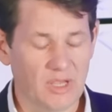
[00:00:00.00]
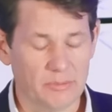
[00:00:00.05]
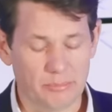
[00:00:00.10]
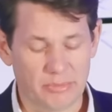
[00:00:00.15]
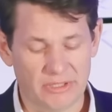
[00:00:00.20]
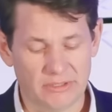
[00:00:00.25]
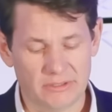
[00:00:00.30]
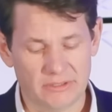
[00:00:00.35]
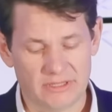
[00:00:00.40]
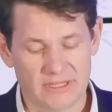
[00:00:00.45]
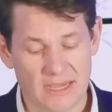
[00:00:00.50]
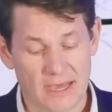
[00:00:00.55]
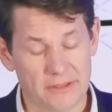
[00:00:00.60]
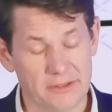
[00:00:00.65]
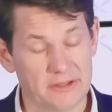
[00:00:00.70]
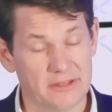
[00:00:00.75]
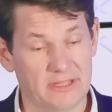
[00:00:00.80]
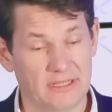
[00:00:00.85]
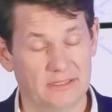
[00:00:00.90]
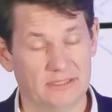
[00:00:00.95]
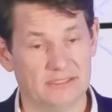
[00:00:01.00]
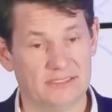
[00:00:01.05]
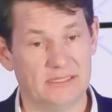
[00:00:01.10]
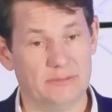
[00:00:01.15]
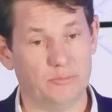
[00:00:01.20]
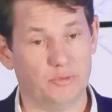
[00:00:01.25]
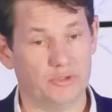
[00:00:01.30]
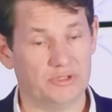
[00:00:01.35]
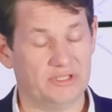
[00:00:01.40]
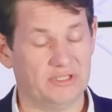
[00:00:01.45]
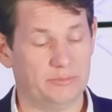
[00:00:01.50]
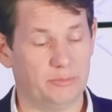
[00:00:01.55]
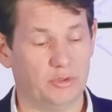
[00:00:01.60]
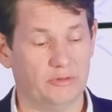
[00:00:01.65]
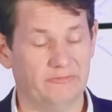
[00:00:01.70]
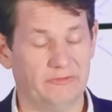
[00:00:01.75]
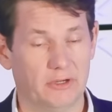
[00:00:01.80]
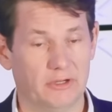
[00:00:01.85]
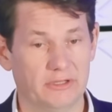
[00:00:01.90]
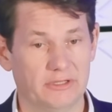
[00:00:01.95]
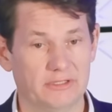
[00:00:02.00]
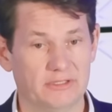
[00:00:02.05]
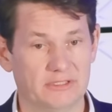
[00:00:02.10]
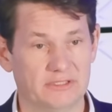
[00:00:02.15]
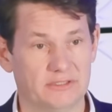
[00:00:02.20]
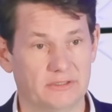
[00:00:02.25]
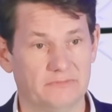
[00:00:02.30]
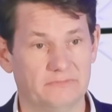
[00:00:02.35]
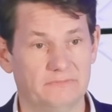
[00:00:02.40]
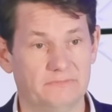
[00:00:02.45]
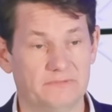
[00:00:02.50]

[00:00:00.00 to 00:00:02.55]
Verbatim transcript: But the other thing that's in Mawson's portfolio that's of